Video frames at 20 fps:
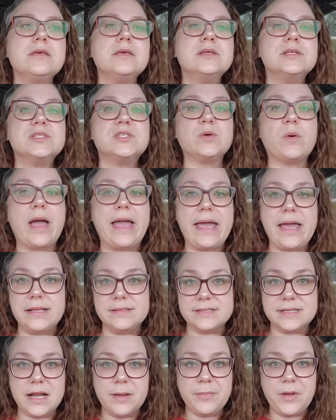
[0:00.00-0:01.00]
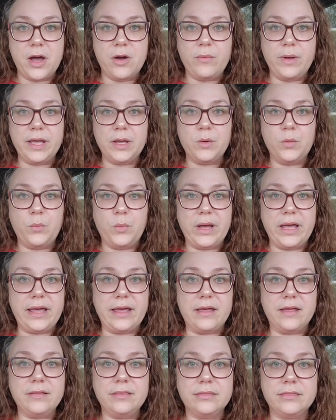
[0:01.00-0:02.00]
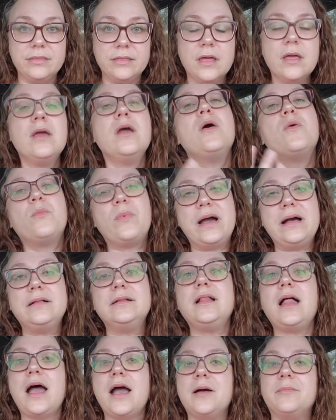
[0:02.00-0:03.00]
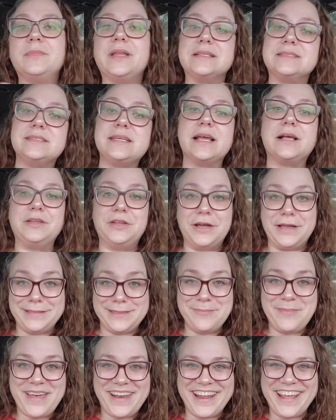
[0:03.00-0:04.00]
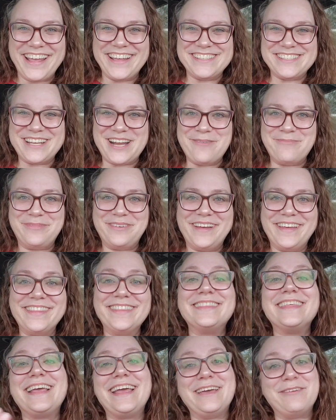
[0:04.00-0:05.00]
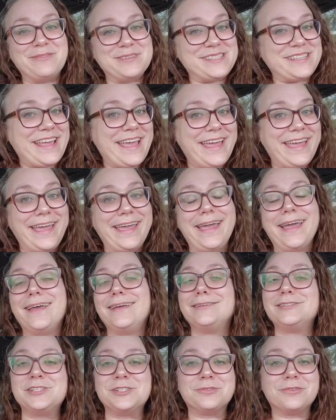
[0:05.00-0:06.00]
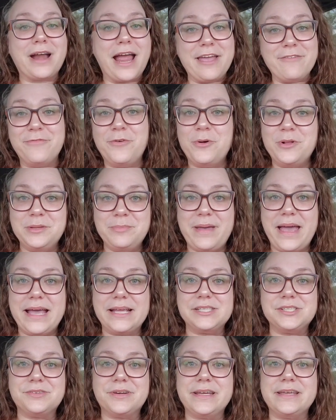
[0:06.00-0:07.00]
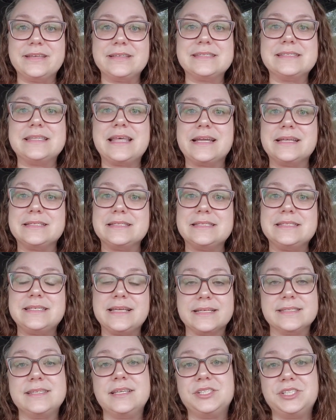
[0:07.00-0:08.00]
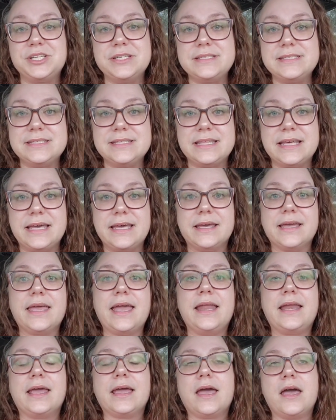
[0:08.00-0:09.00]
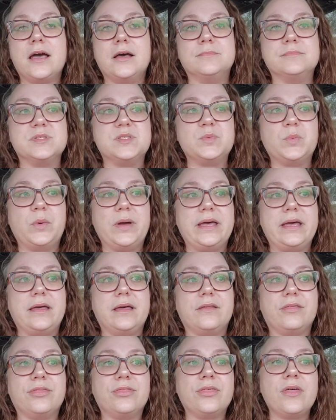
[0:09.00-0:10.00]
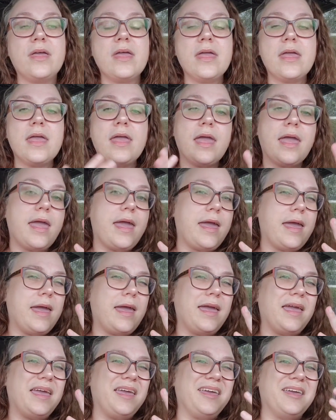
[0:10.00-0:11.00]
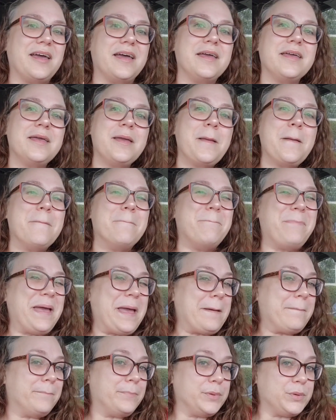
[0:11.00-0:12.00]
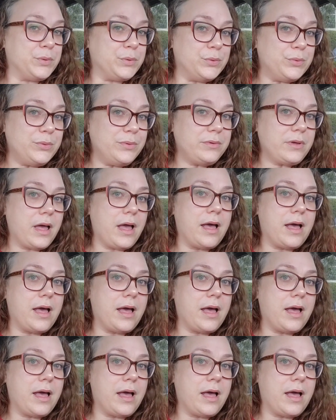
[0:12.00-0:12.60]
So I ended up going with, let's take a look at the bed I ended up with. It was a trifold mattress that is 6 inches thick, and it comes with a bamboo